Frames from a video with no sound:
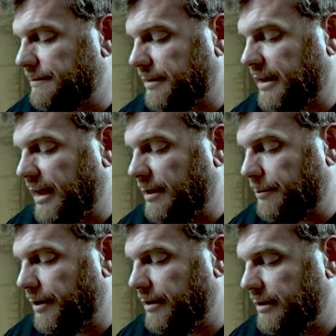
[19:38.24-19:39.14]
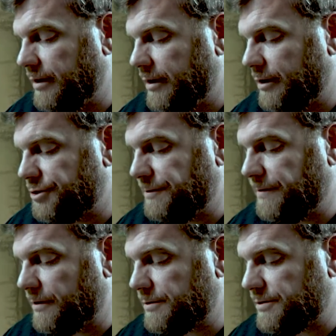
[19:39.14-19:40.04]
for the camera, she
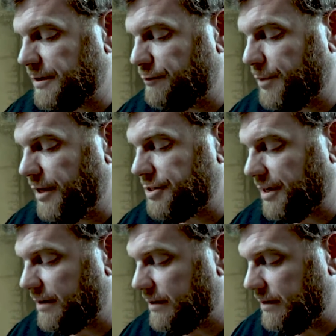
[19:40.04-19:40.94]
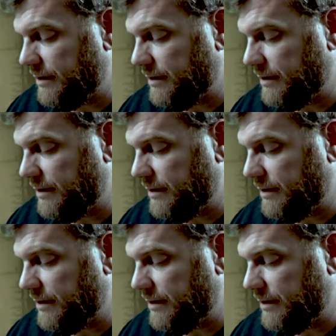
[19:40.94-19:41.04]
felt herself blushing.